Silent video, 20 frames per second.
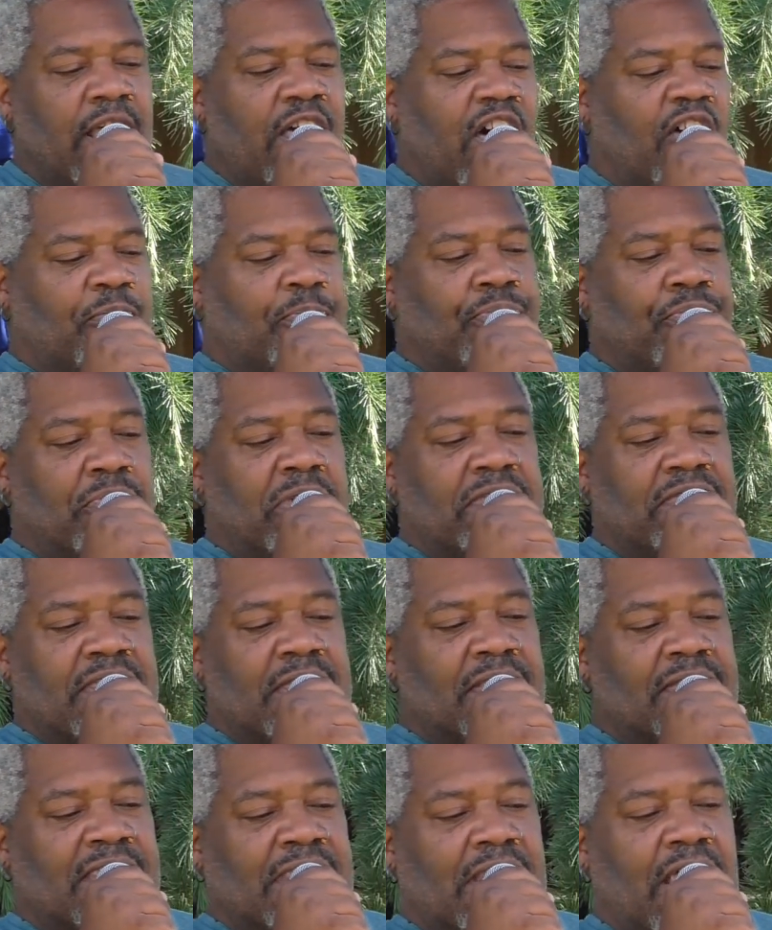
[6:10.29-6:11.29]
of
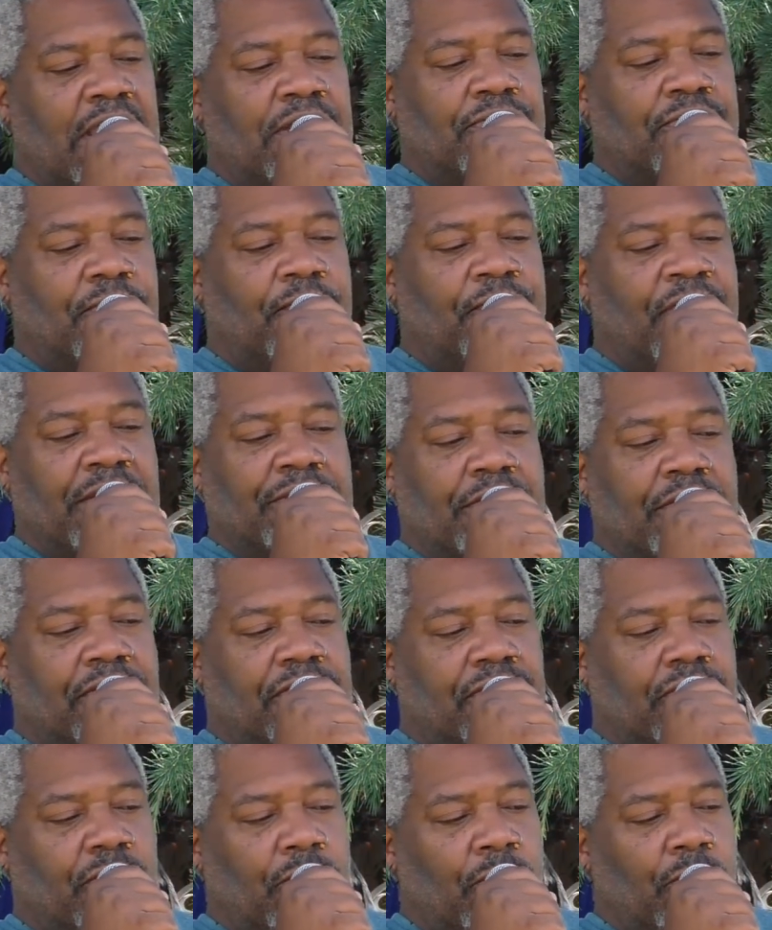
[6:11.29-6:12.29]
prisons and underfunded
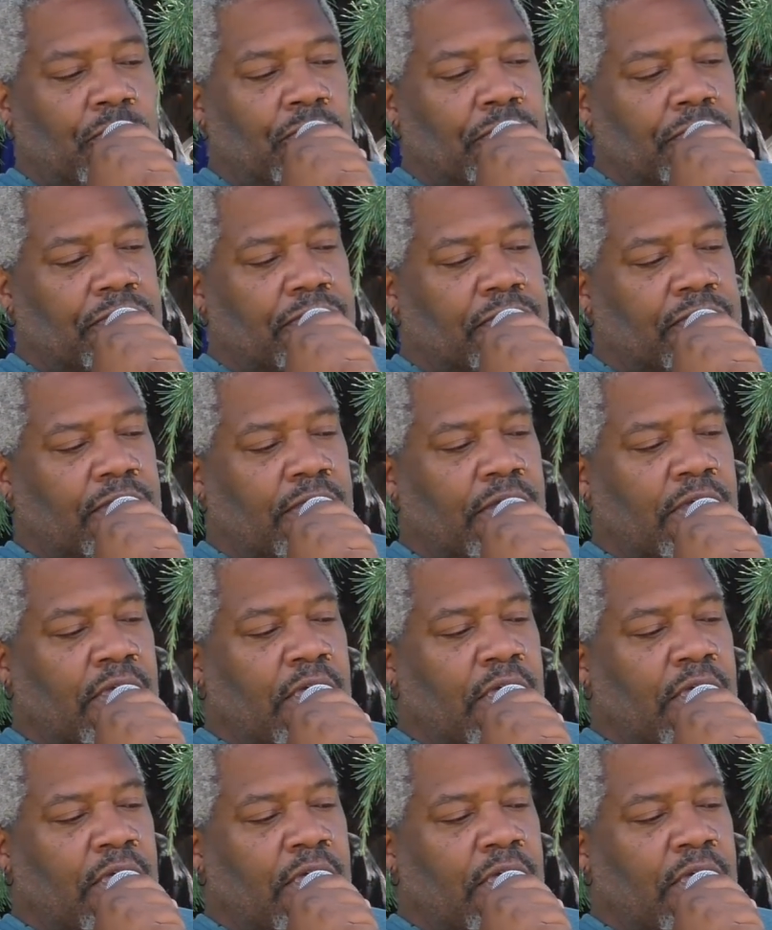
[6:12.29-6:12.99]
schools,